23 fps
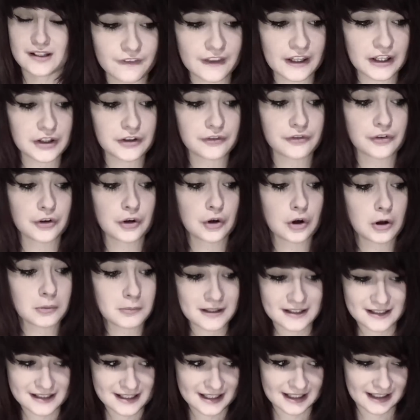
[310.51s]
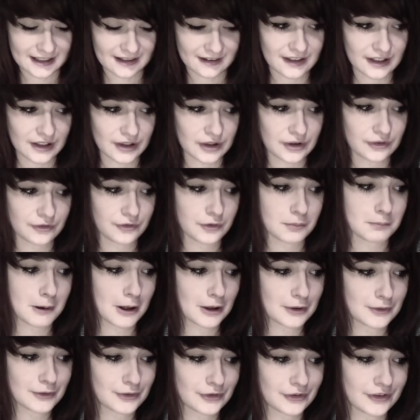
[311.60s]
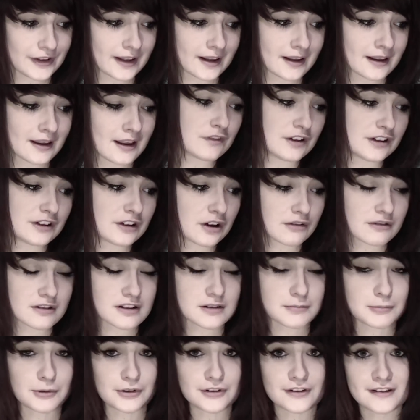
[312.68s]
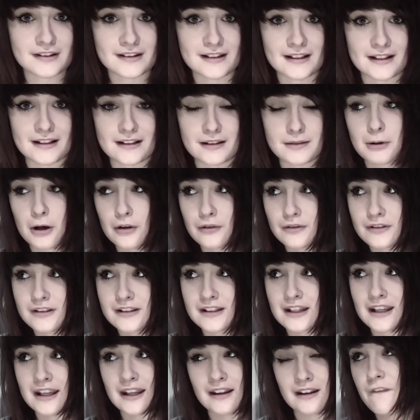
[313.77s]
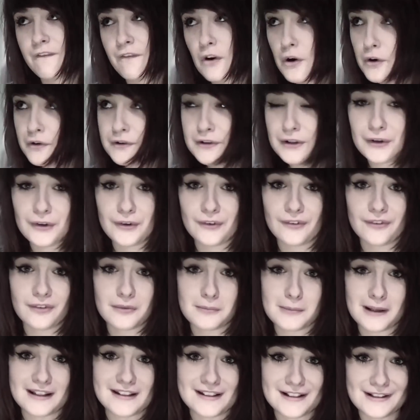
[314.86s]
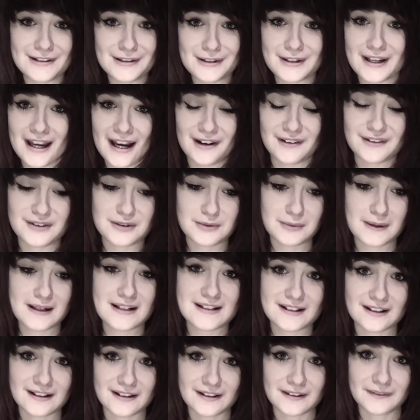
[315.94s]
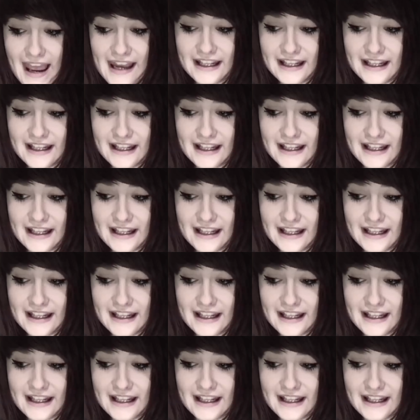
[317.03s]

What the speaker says: Thank you for commenting. Thank you for posting video responses, posting photos for me to look at on Twitter.